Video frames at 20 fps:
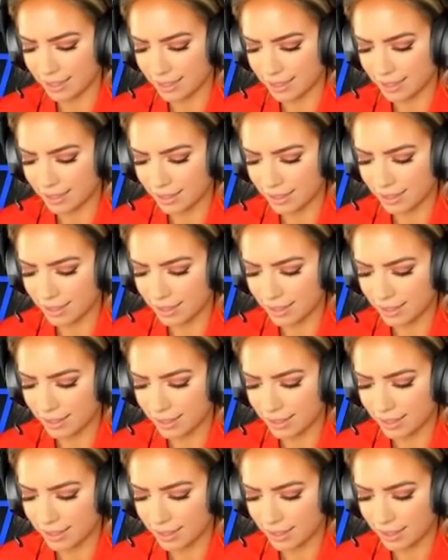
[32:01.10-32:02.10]

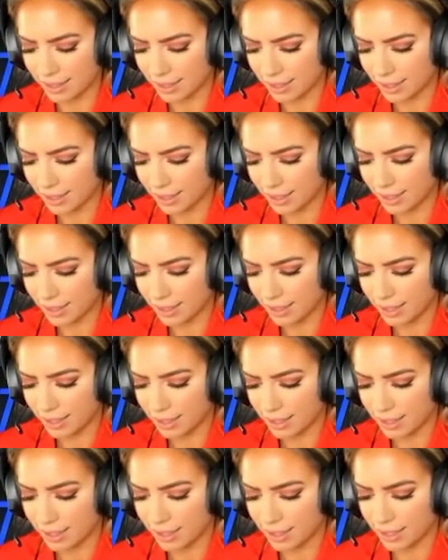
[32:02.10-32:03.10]

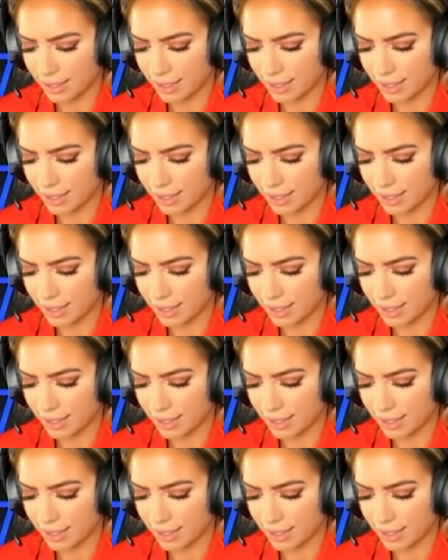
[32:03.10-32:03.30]
No one is speaking in this clip.